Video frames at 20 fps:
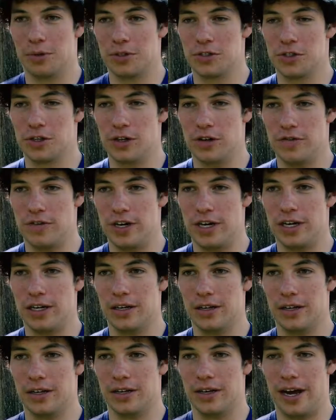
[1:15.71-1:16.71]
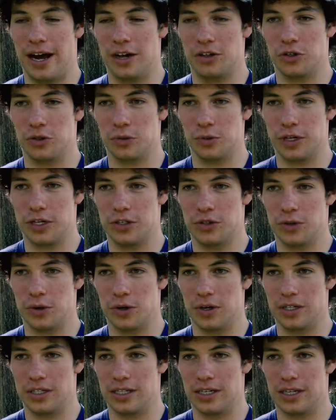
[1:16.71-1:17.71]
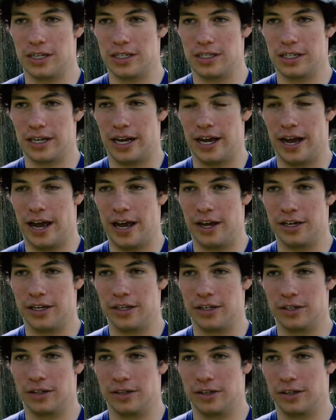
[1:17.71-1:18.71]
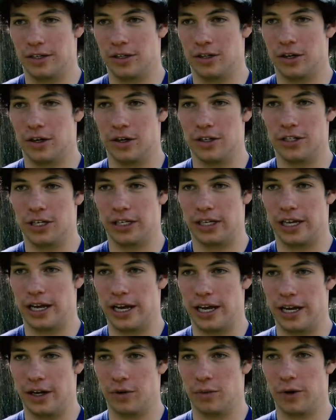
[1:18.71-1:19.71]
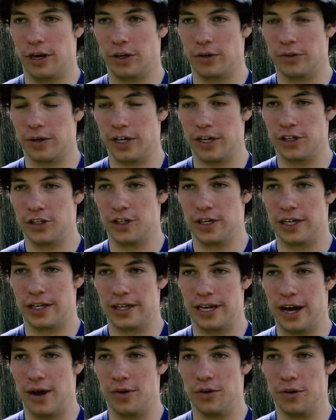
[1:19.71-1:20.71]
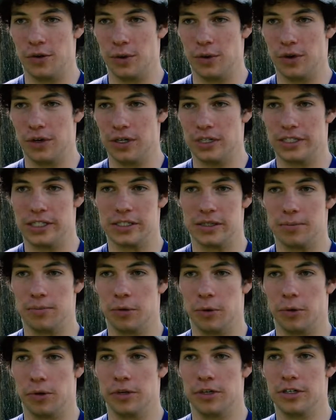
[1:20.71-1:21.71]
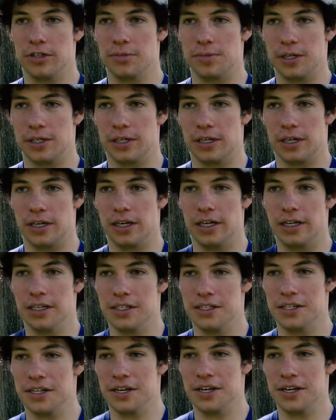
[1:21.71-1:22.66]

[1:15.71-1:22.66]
preserving natural resources and encouraging like recreation in the outdoors is important because